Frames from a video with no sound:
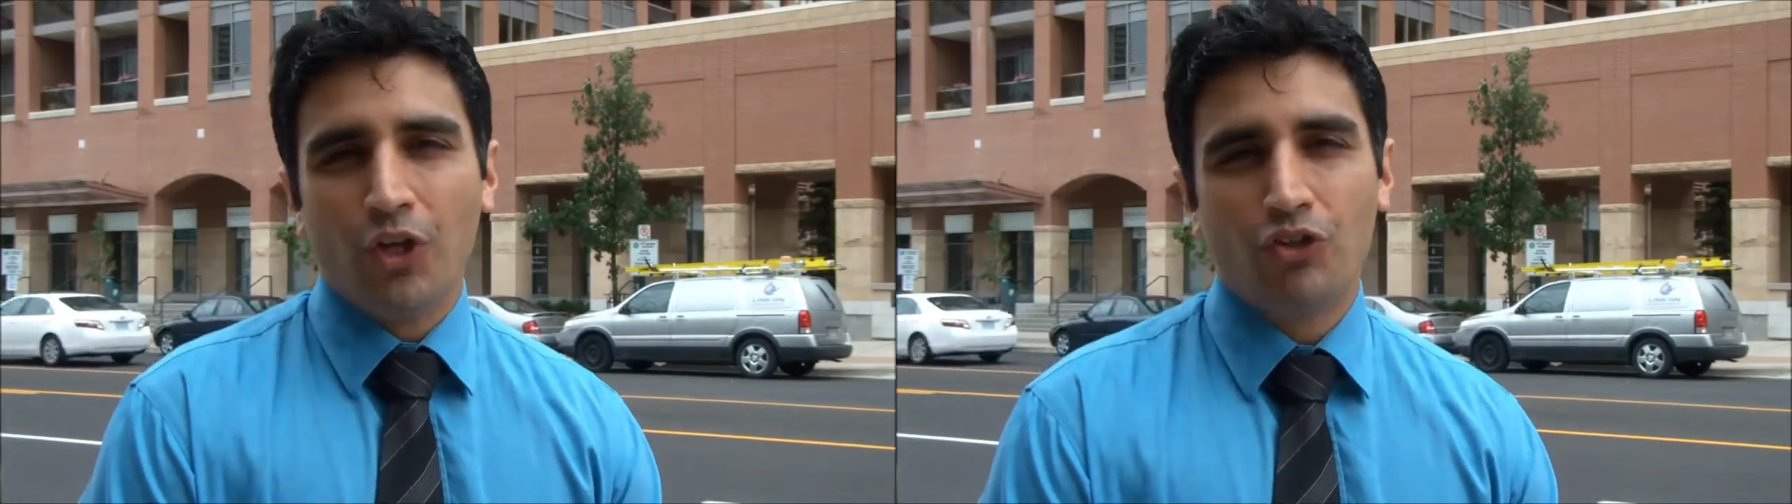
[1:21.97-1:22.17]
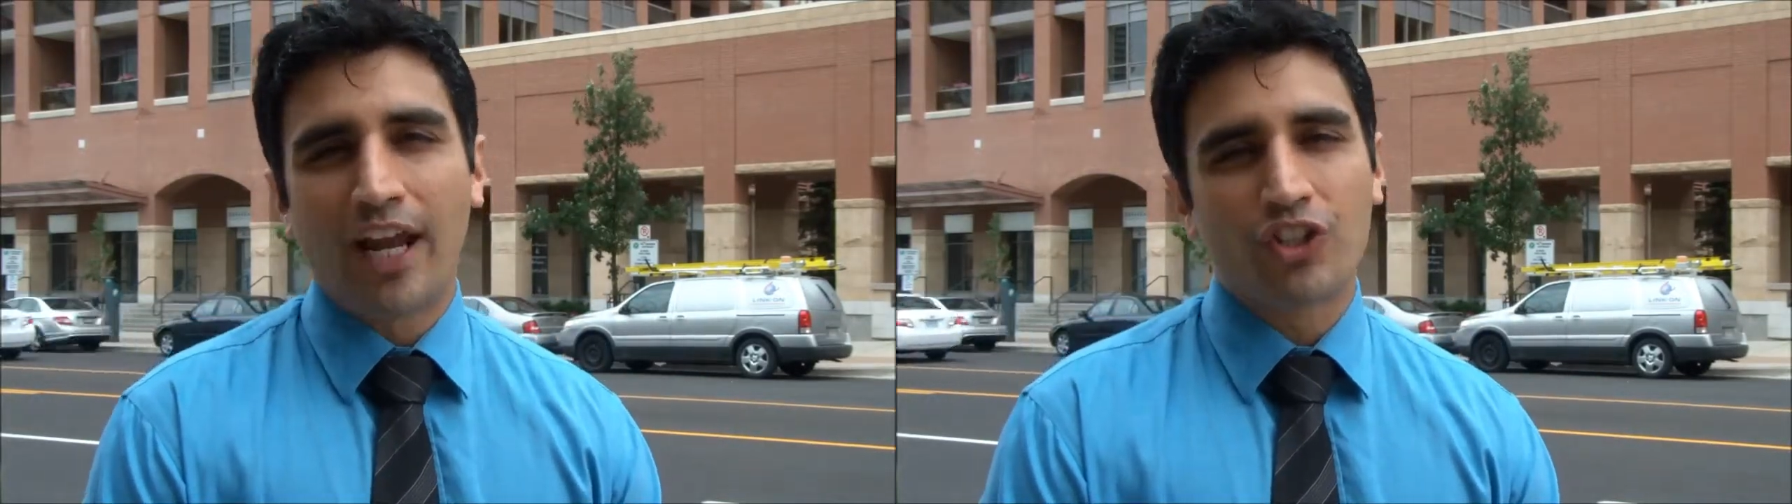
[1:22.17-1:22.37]

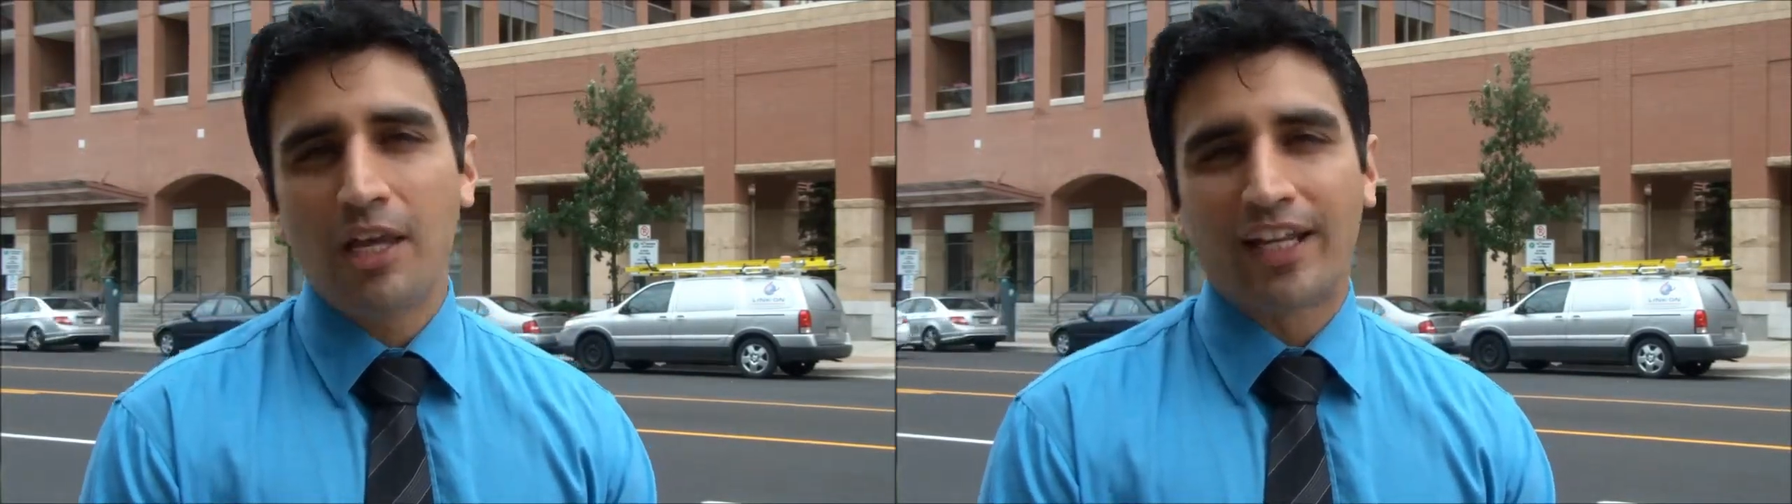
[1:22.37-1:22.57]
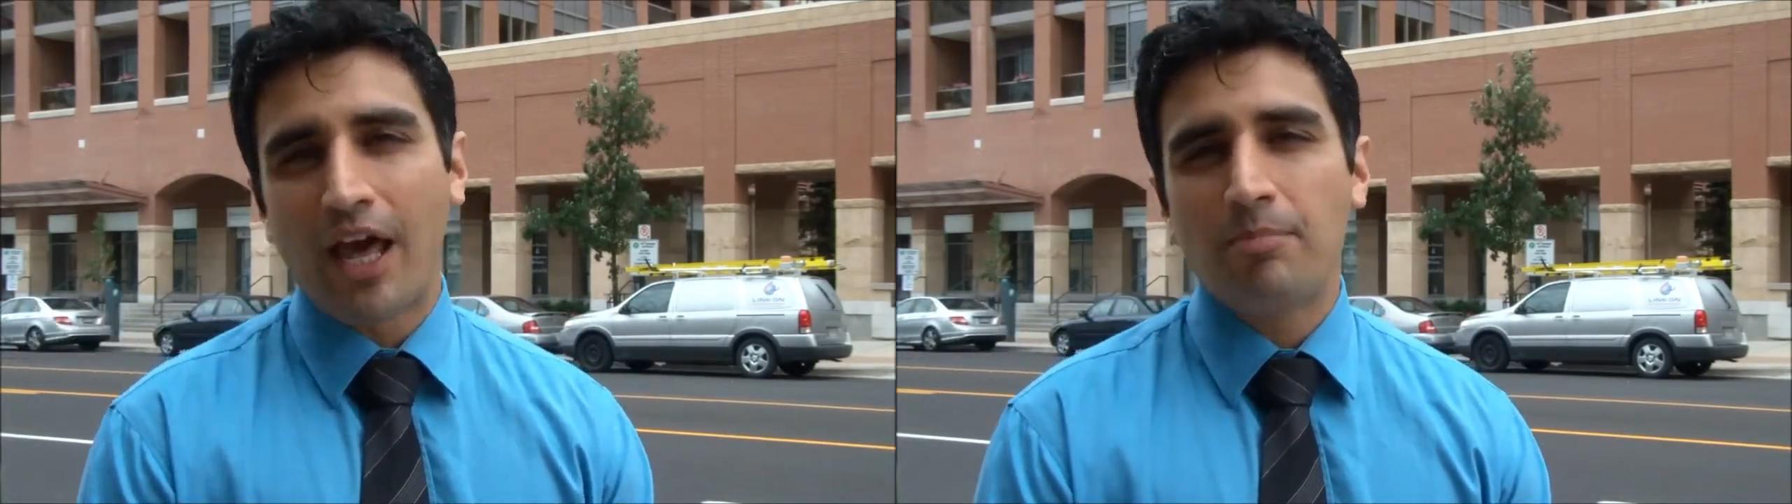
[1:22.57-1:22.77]
you just
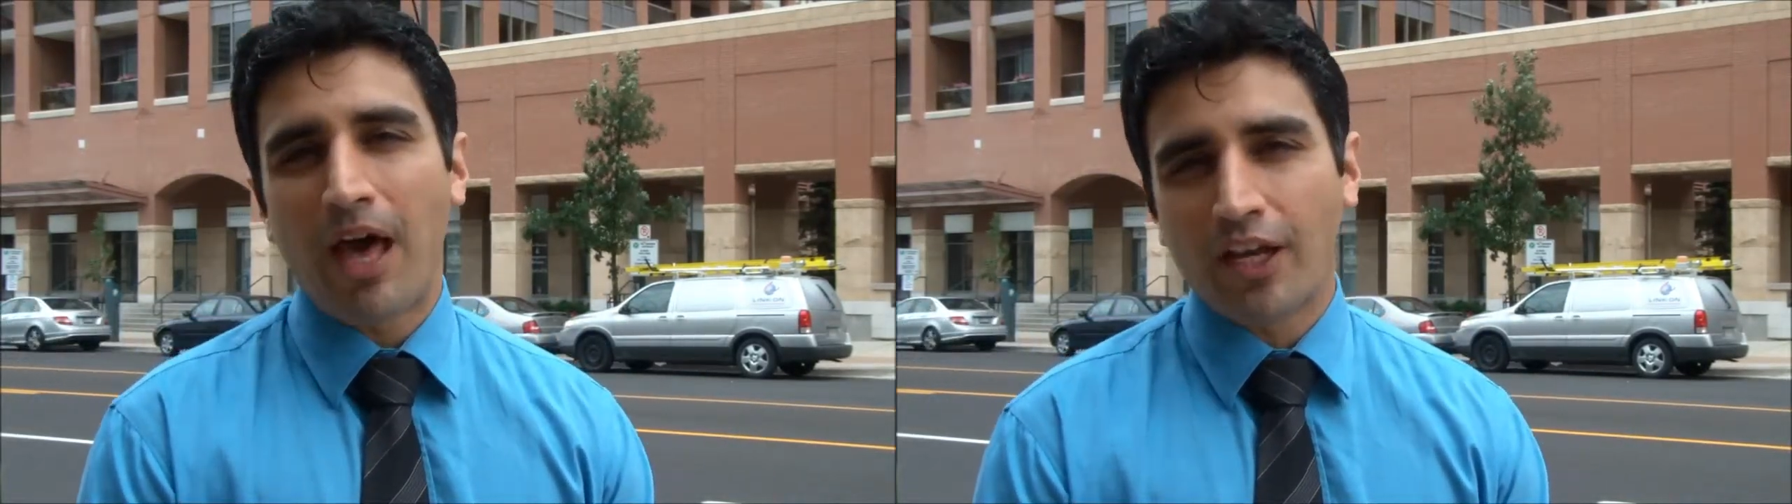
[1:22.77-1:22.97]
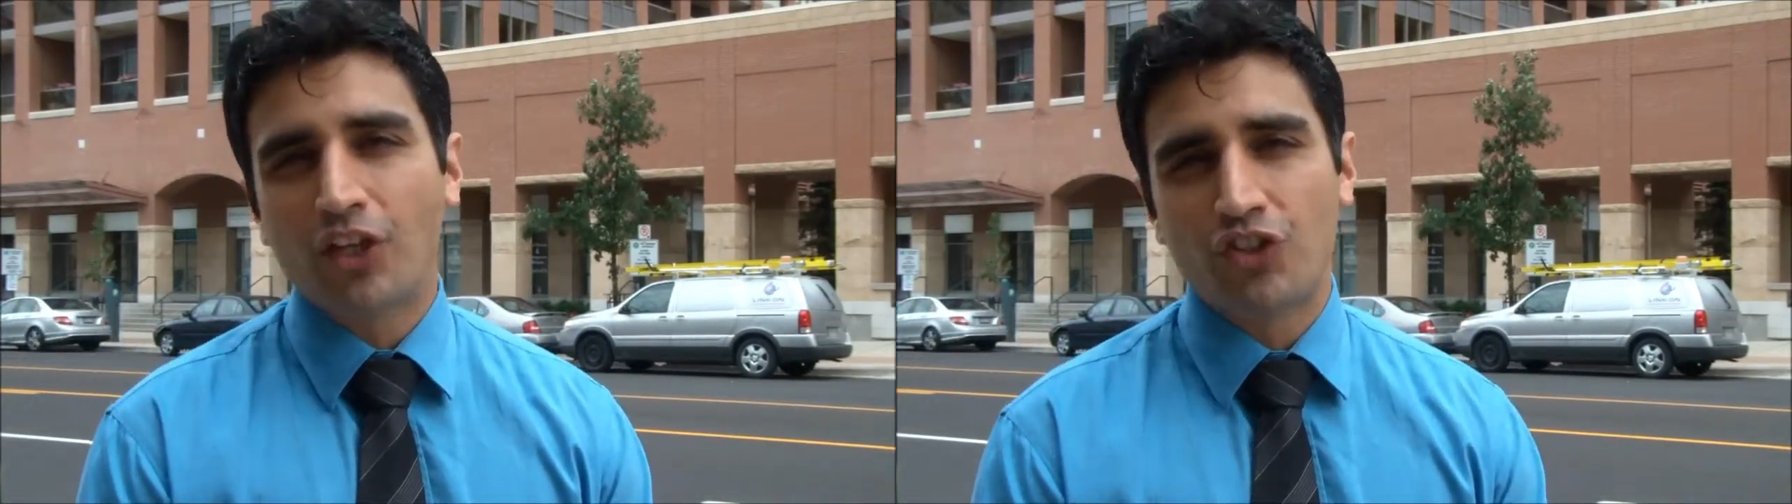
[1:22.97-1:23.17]
got to keep
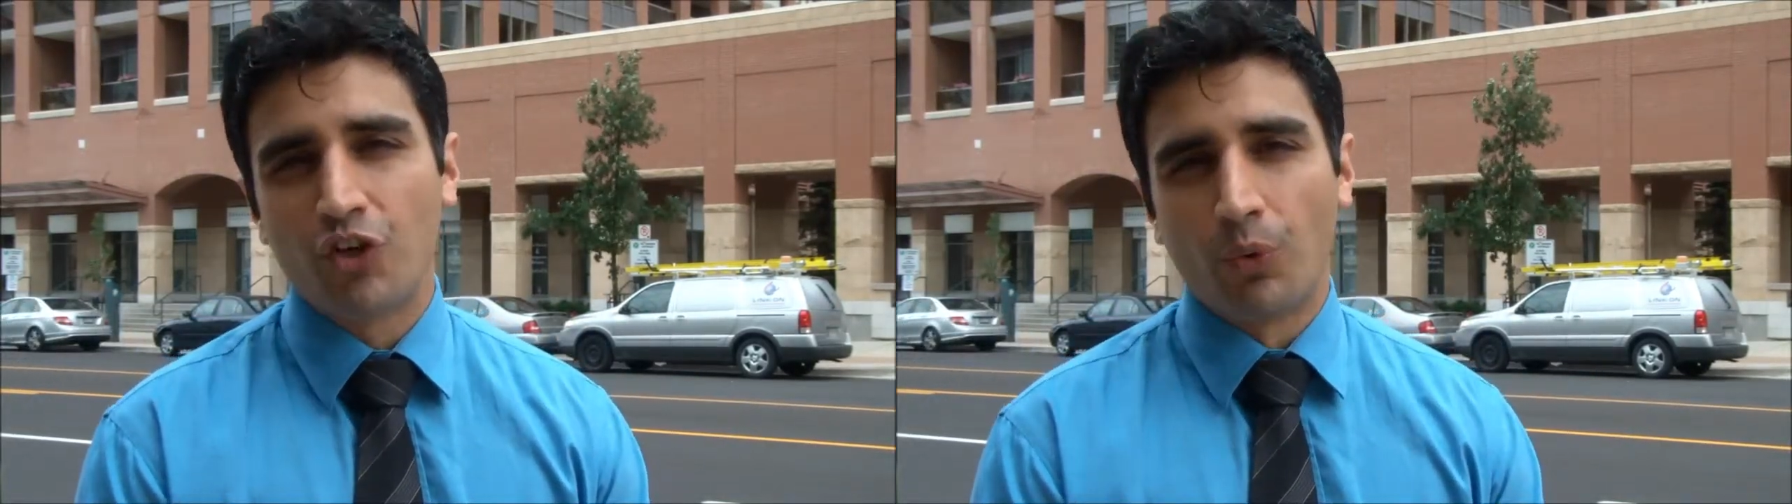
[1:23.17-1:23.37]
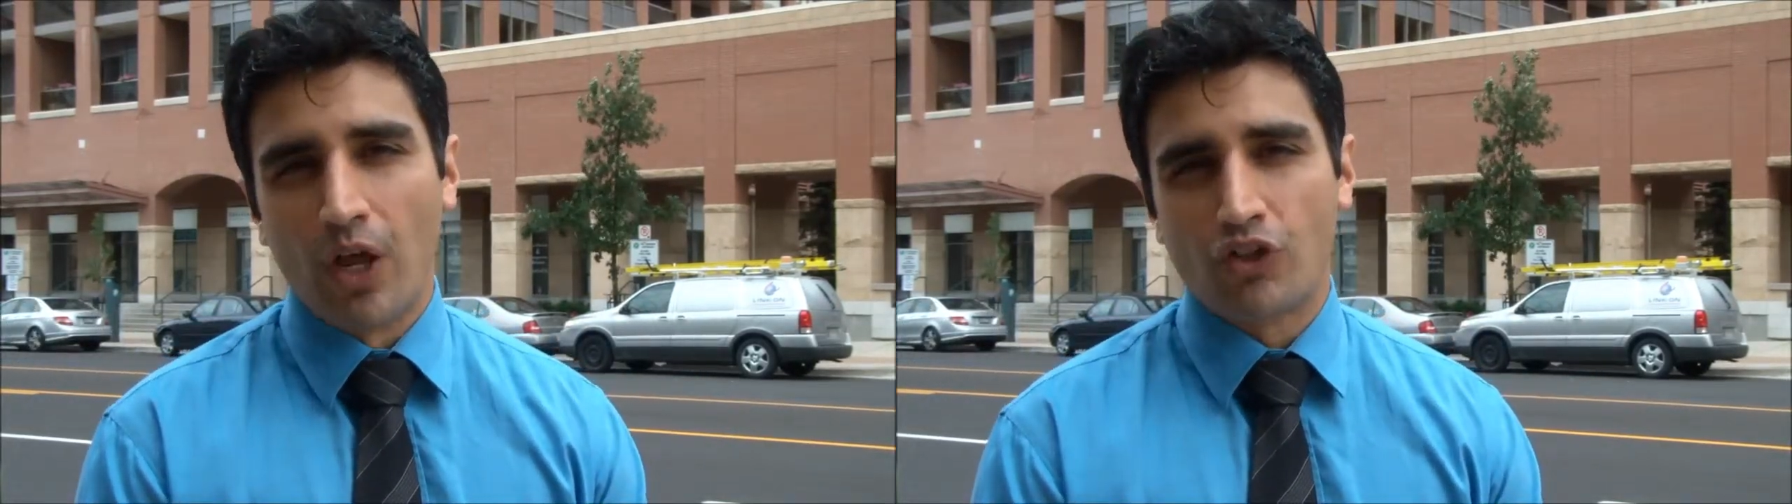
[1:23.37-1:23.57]
that in
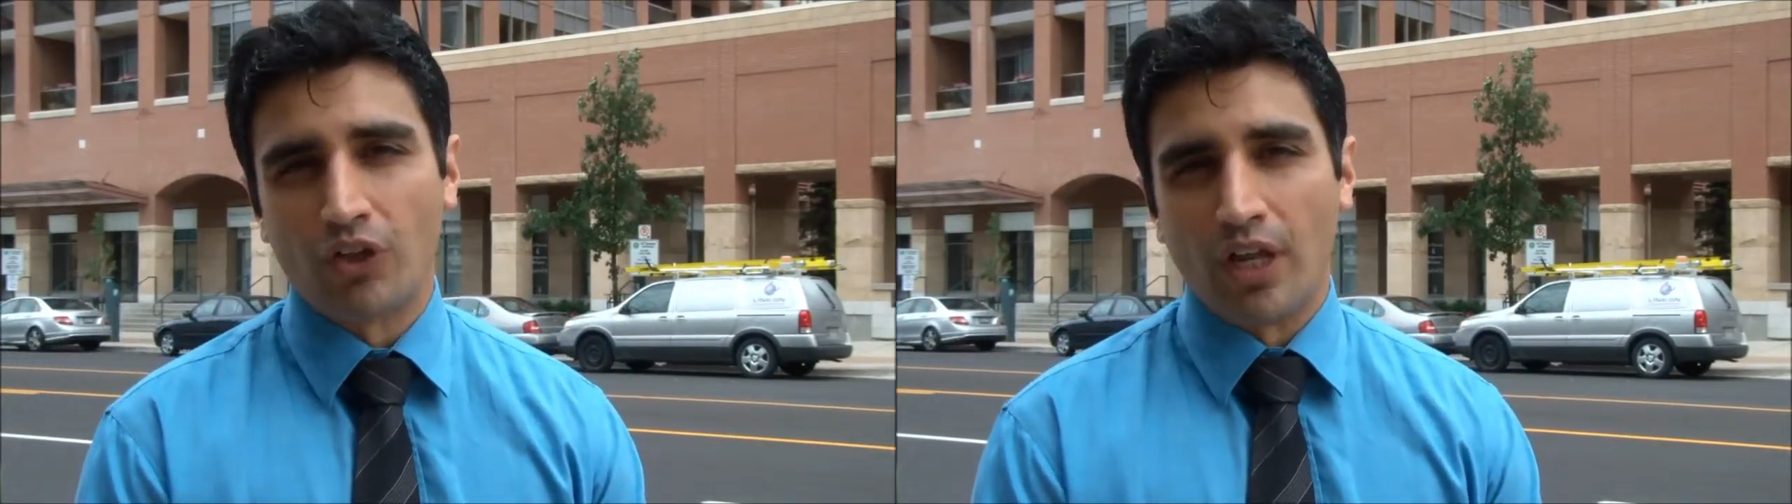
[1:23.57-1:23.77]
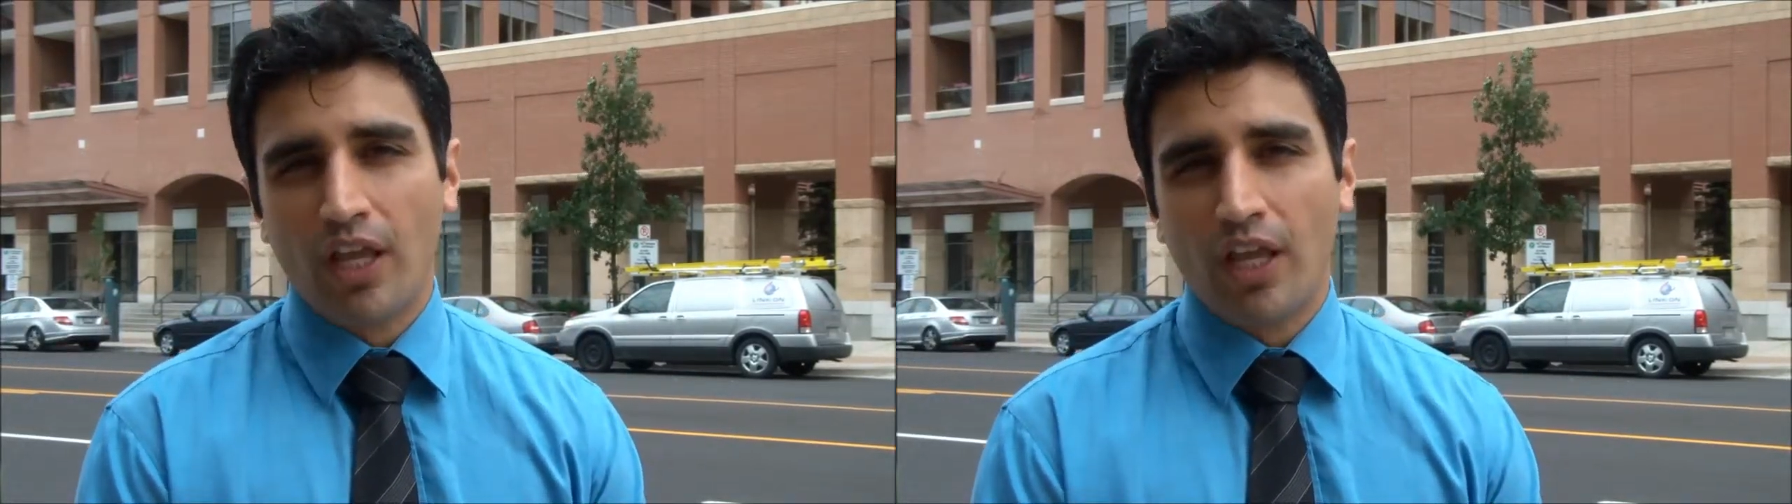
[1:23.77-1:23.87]
consideration.